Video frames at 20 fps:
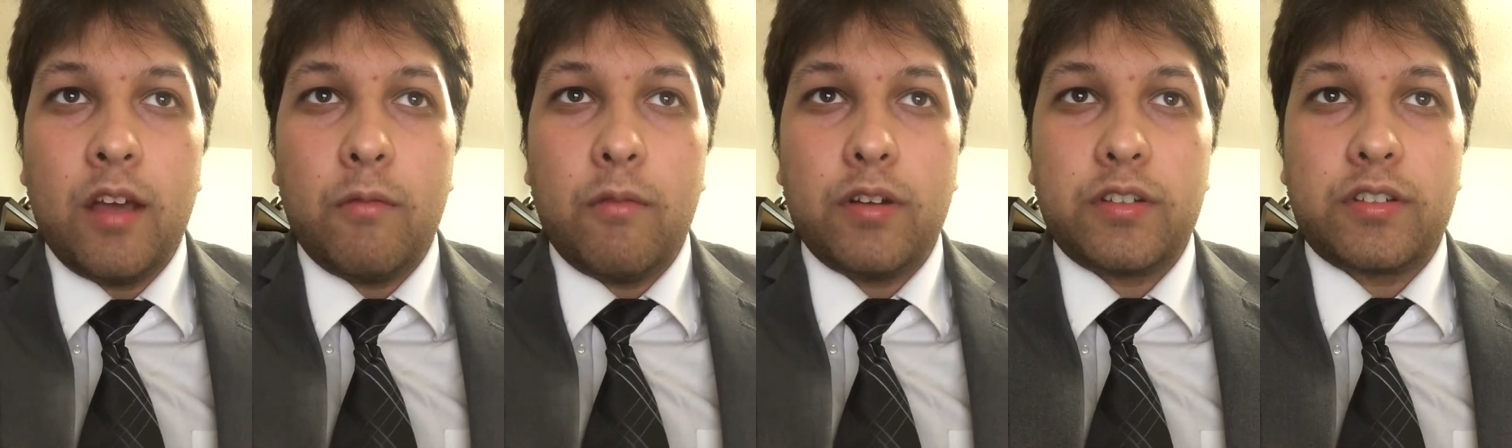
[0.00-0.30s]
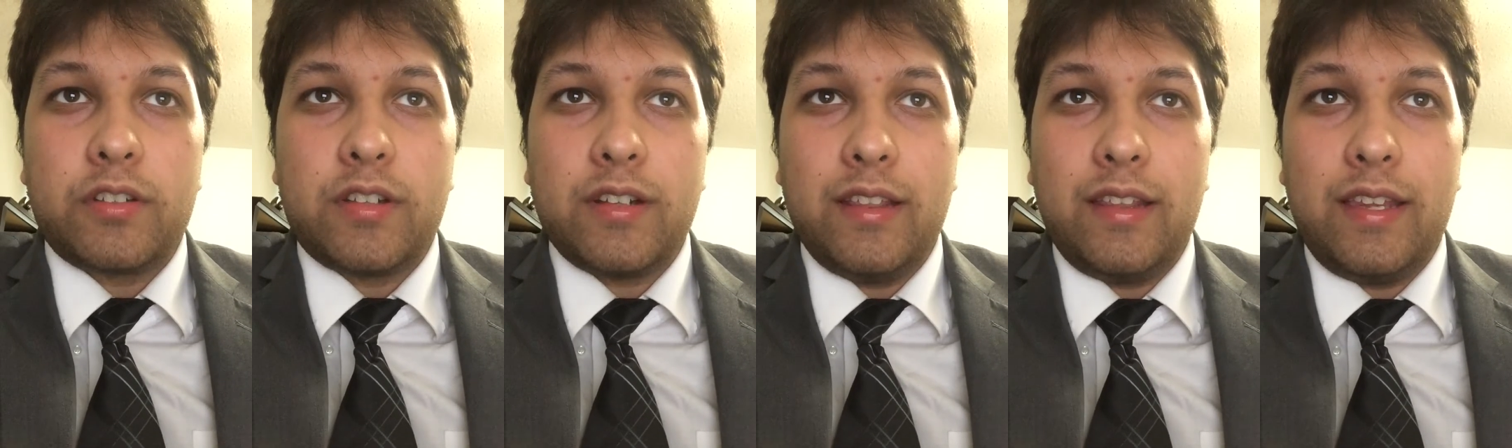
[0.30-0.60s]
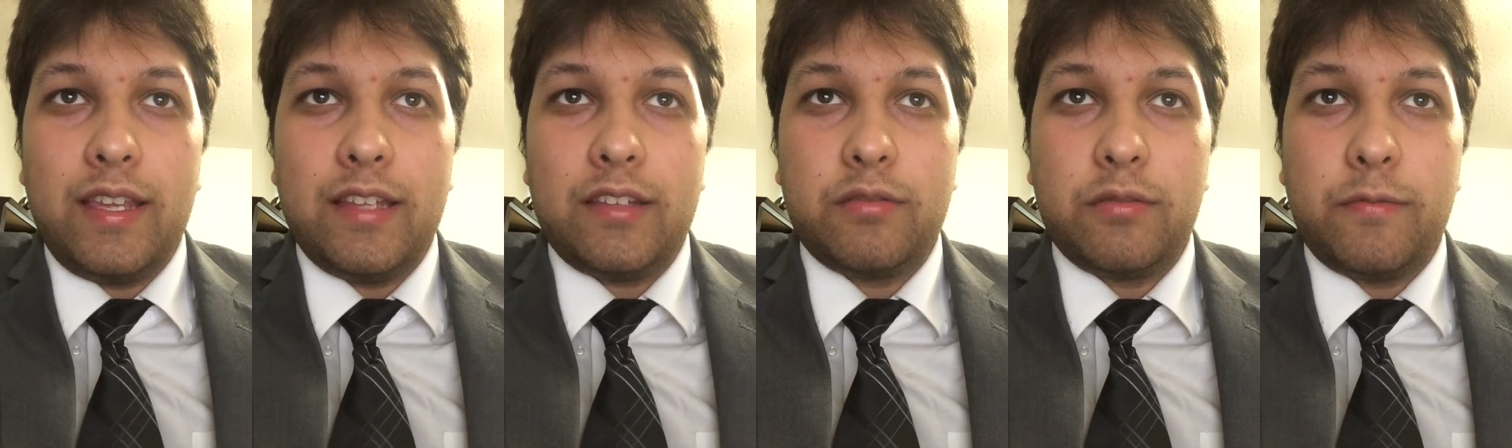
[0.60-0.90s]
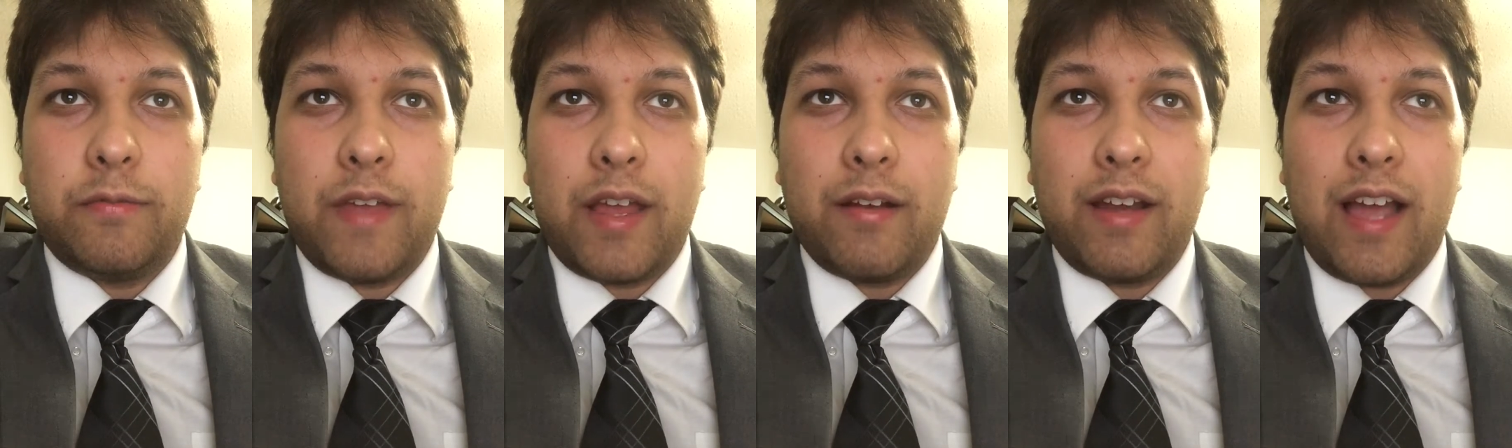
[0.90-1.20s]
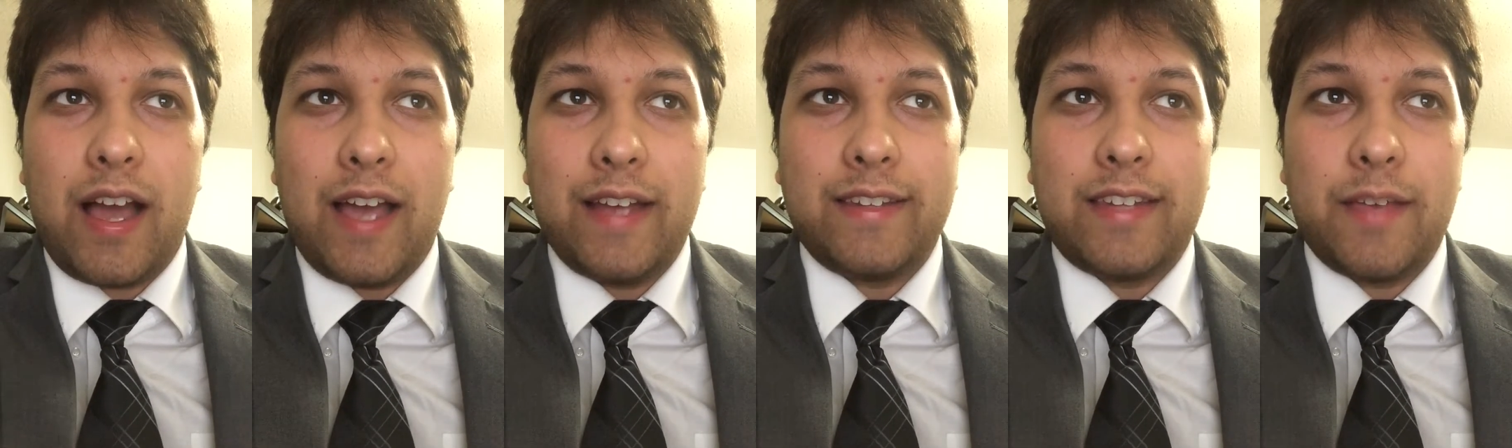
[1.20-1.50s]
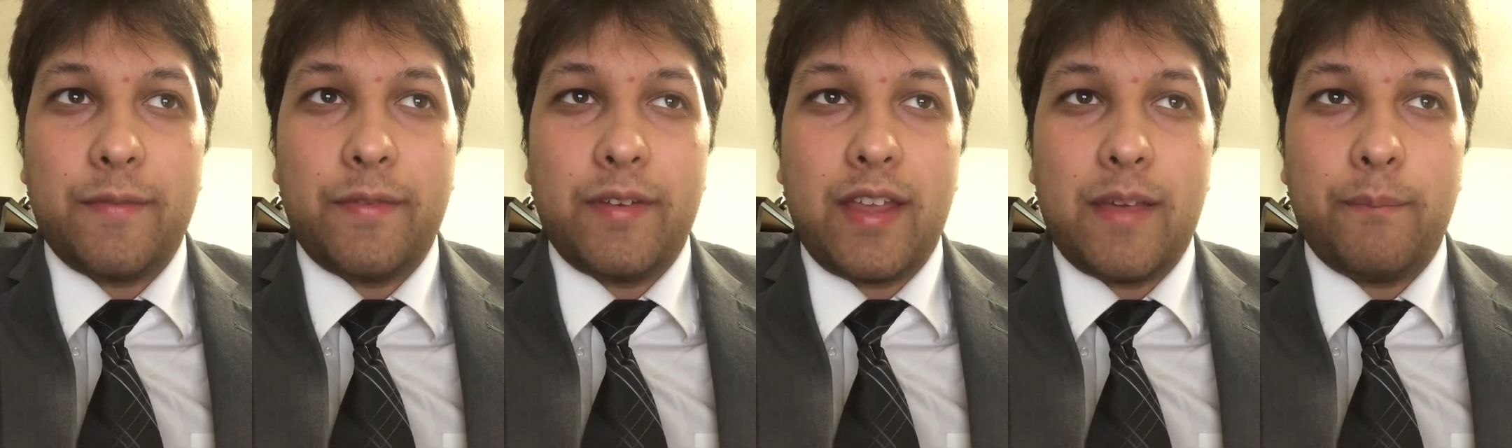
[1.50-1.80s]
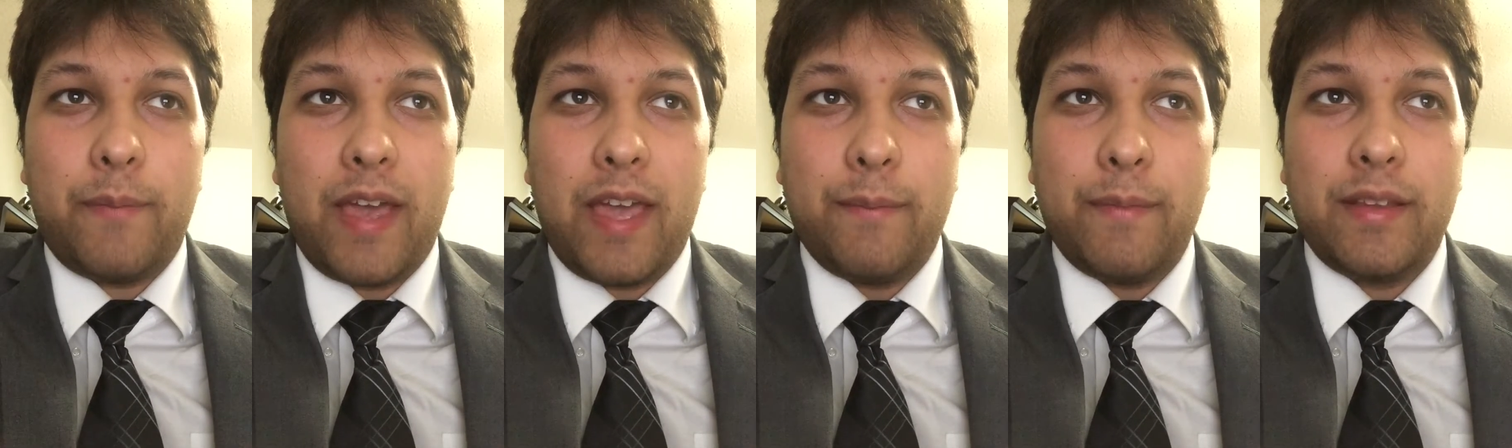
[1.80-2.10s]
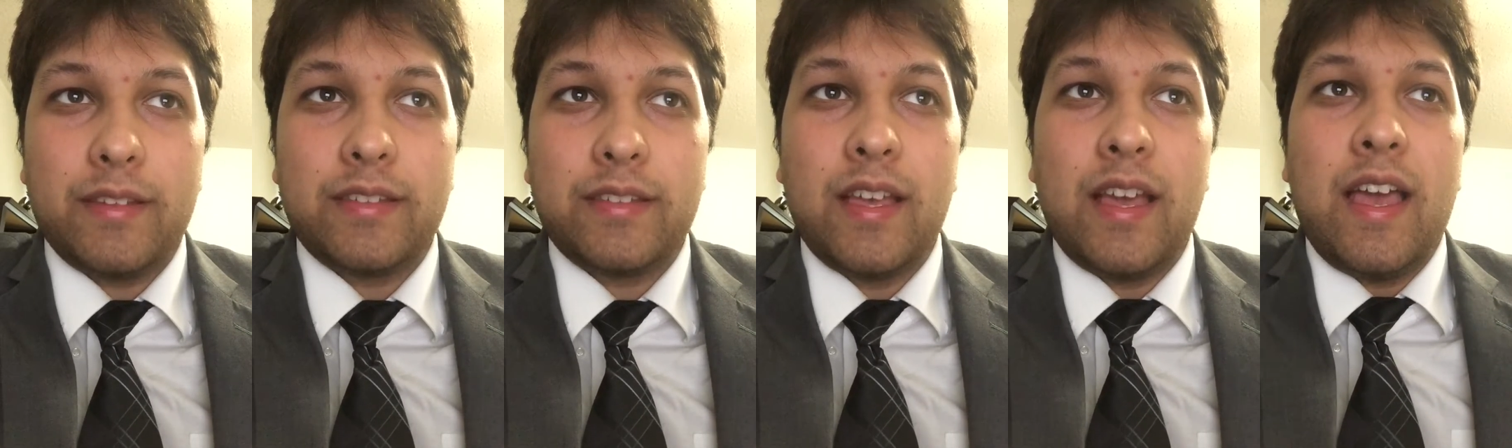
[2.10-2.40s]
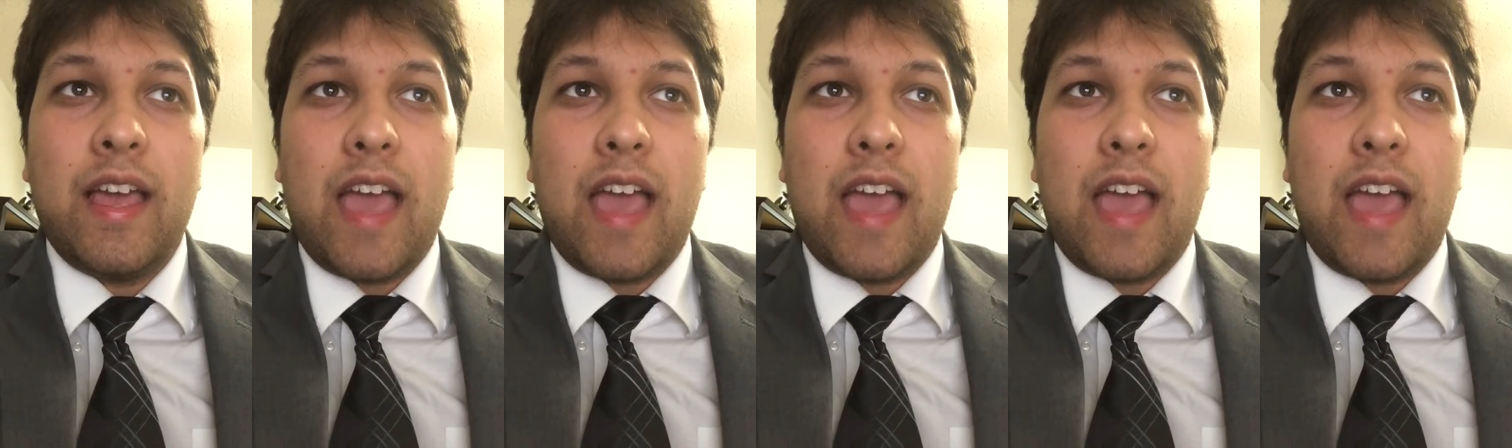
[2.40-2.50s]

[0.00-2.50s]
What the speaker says: which could lead to very high dividend payments